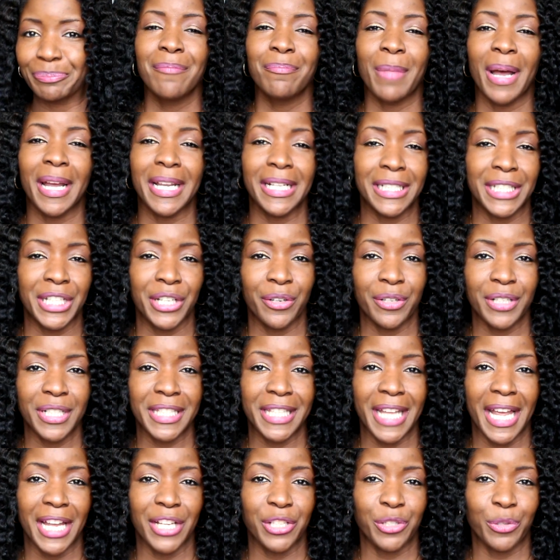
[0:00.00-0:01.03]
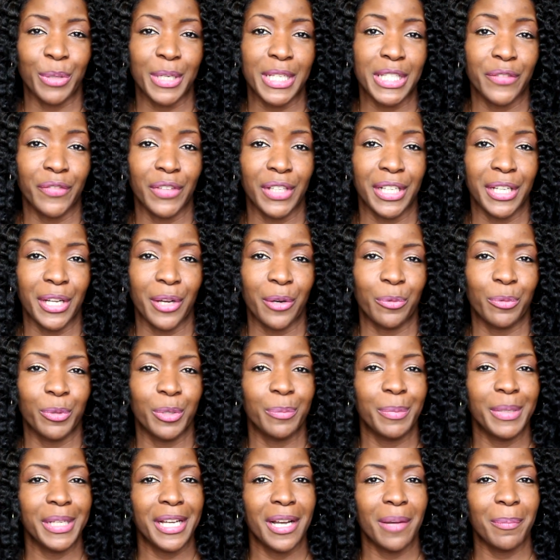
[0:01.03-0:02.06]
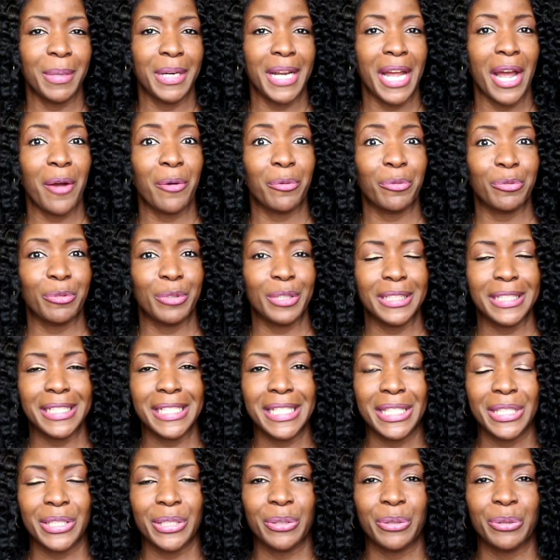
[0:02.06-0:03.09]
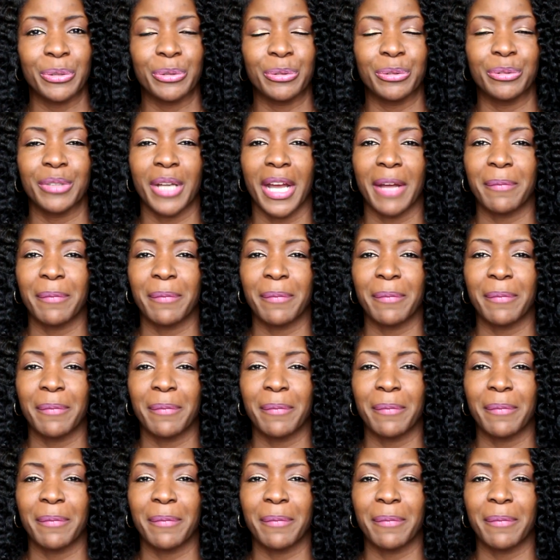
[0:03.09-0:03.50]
My interior design trends video will be coming out really soon,